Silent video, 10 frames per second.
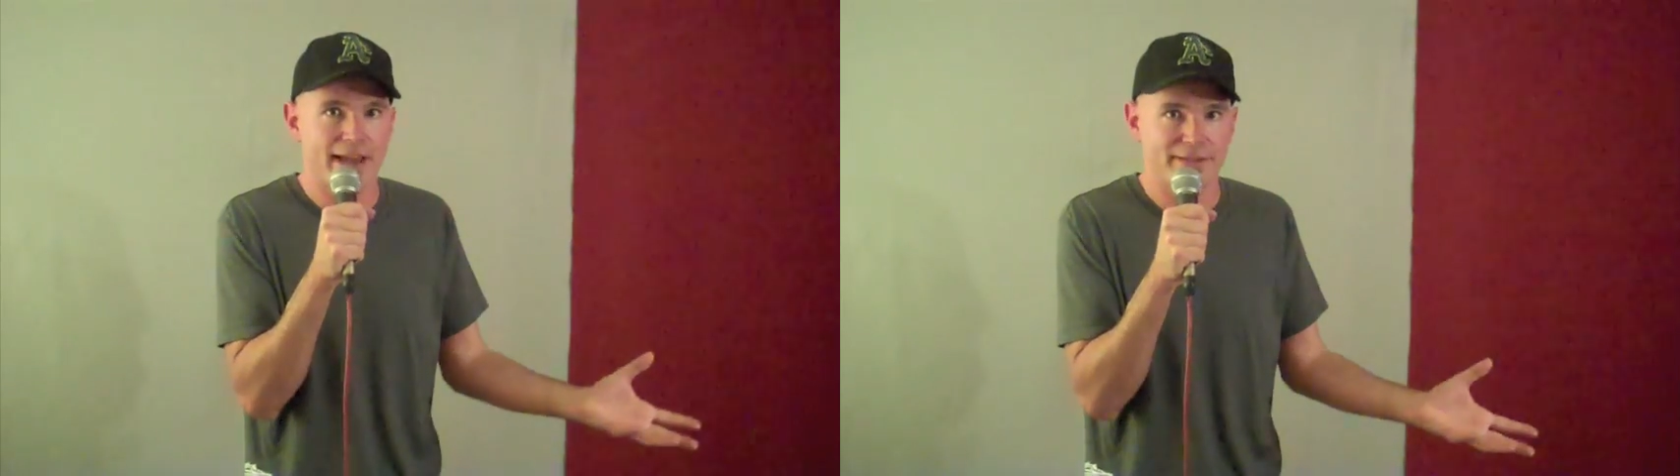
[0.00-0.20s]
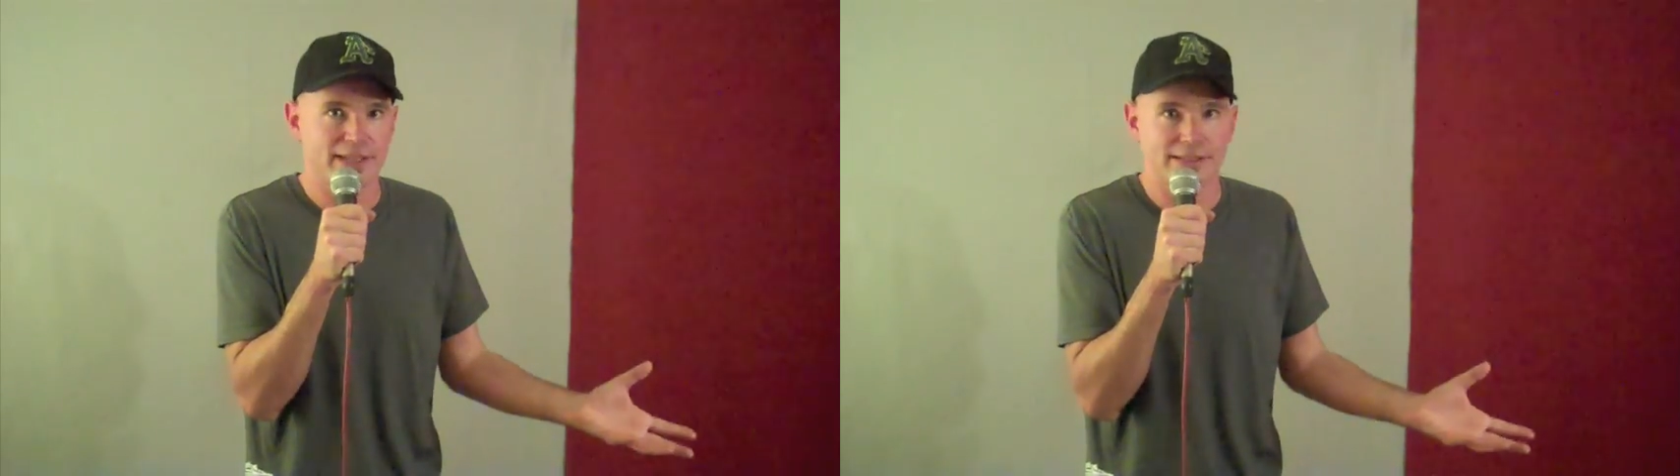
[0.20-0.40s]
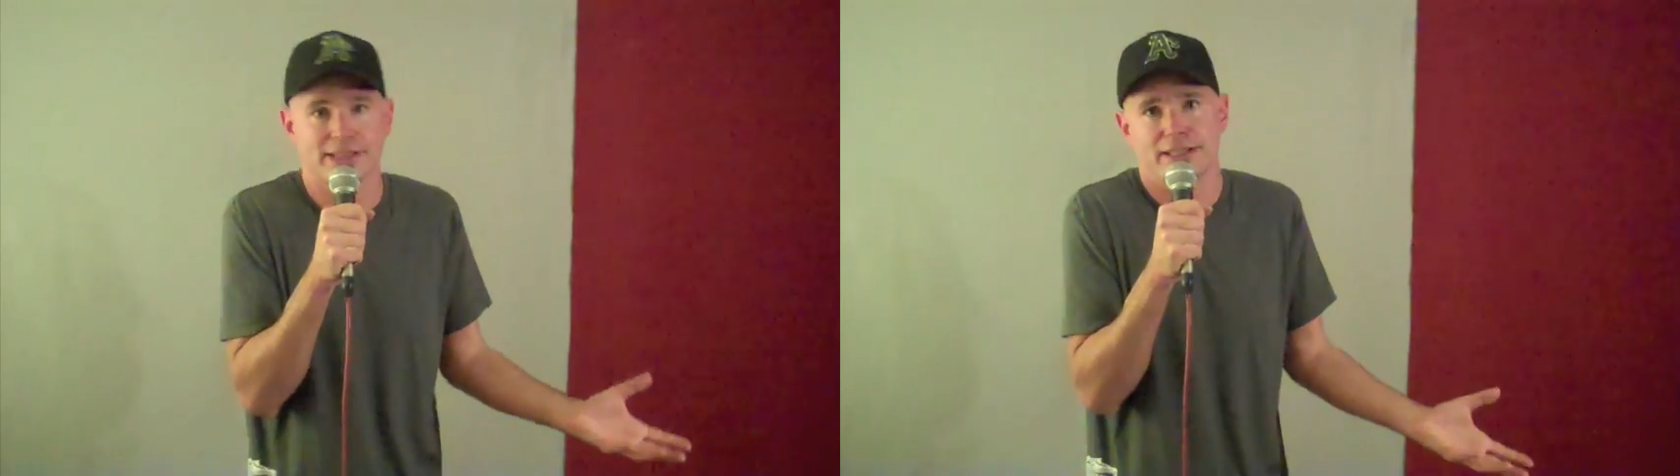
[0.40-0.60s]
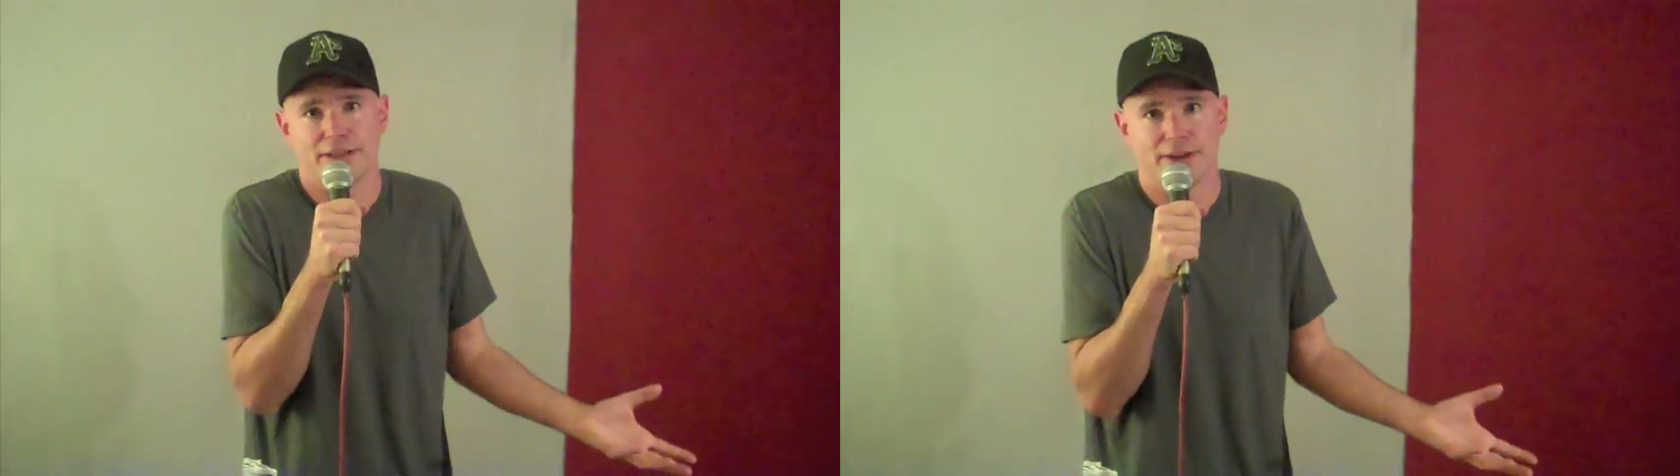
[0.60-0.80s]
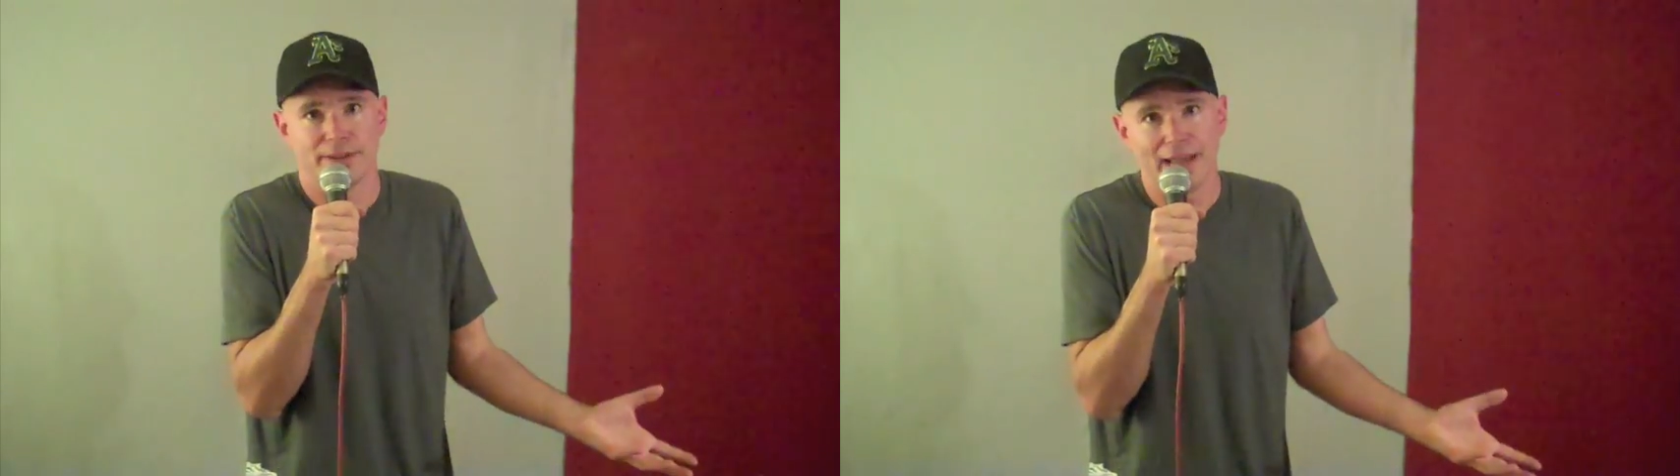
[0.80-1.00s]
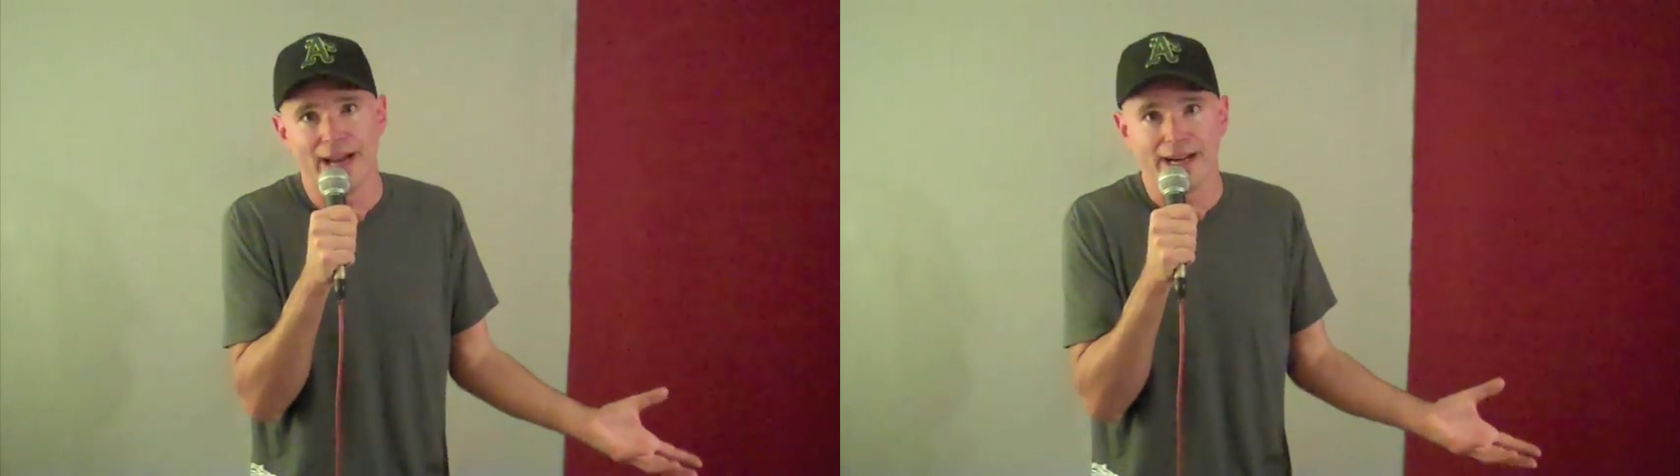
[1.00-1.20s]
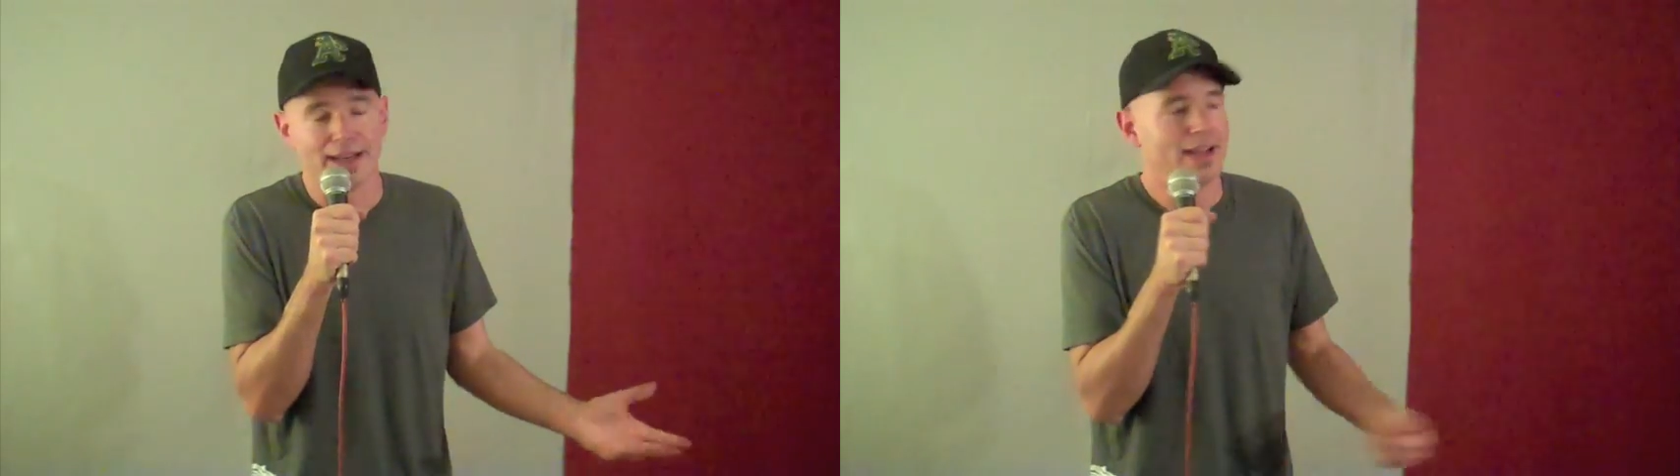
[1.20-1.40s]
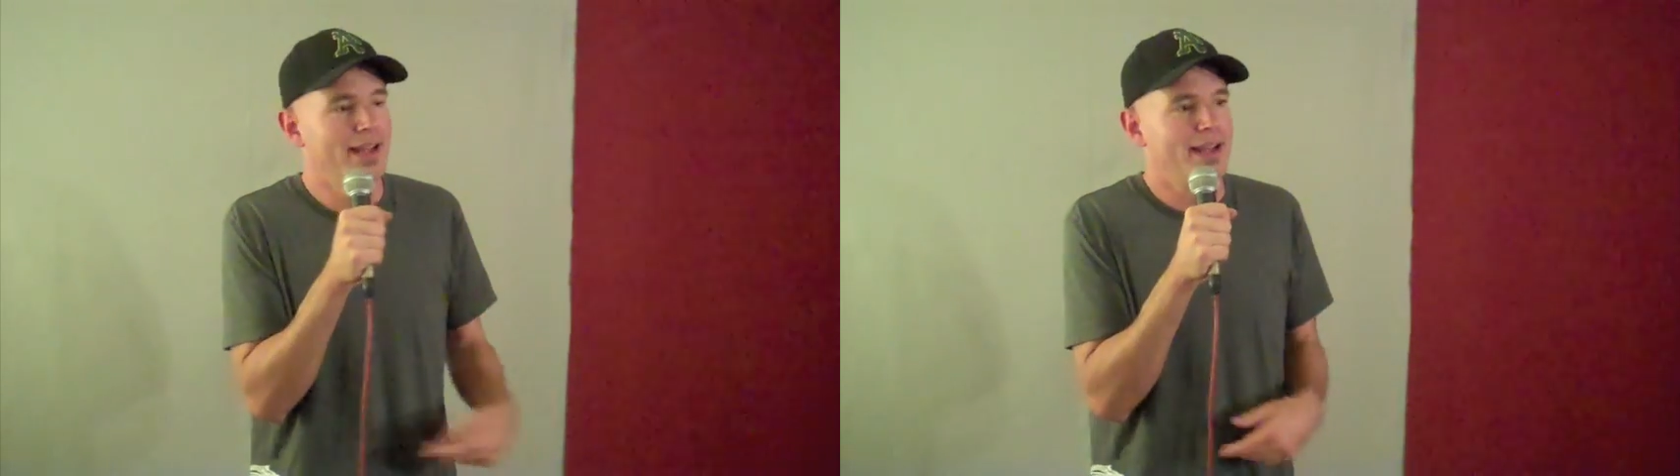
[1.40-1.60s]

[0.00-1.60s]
evidence that you don't like.